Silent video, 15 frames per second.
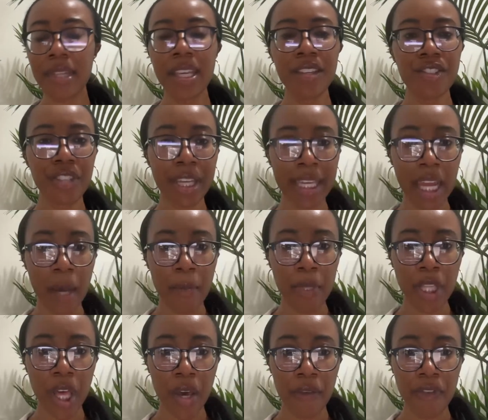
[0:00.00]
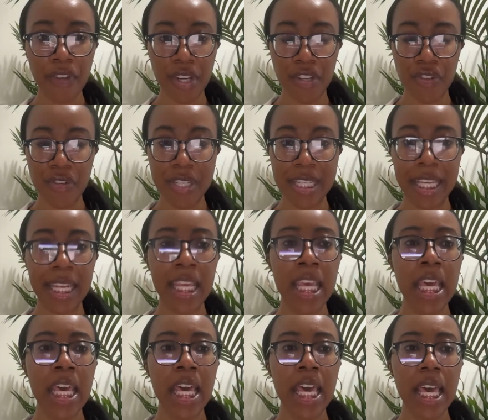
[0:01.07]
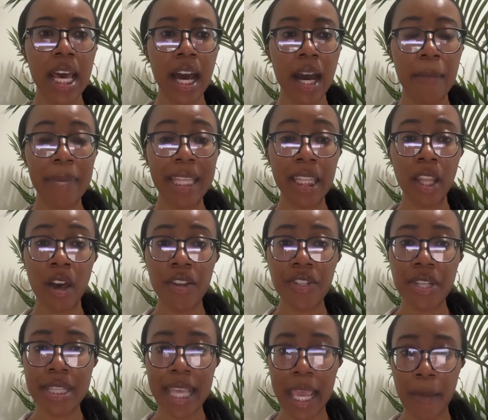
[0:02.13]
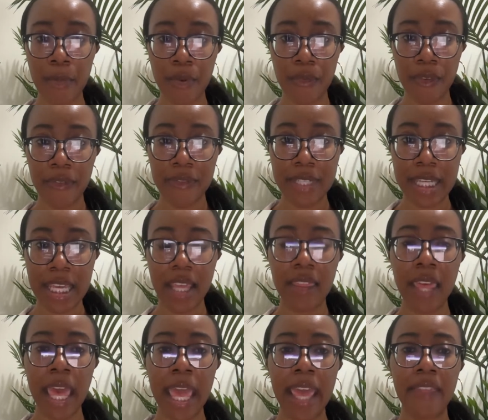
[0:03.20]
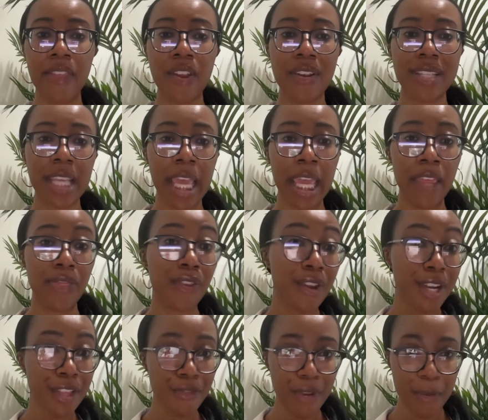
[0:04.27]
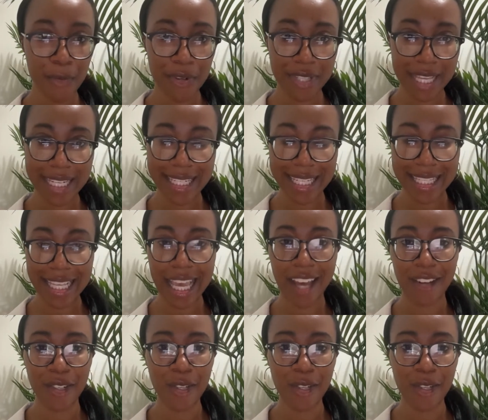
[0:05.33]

Check it out below if you're interested. It launches April 15th, and there is a 33% discount